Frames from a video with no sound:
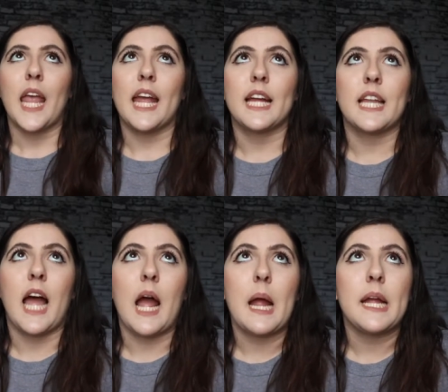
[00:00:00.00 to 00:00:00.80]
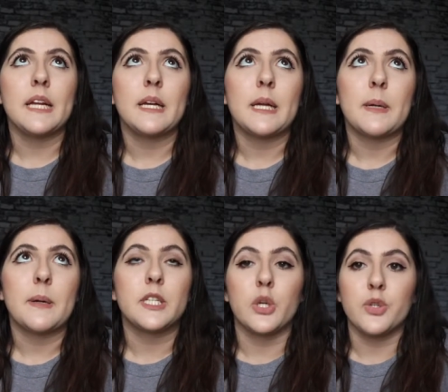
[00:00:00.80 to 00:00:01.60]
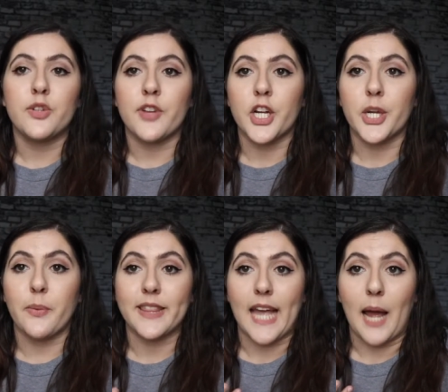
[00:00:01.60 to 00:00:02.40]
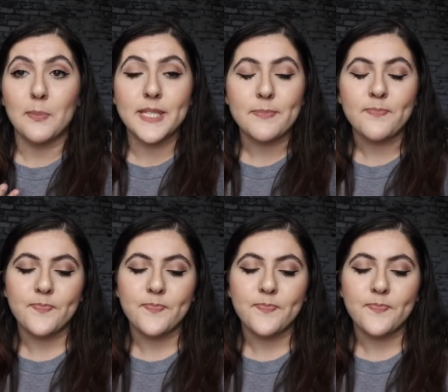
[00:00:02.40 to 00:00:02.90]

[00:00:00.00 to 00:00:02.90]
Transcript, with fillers: And I don't do very good with naps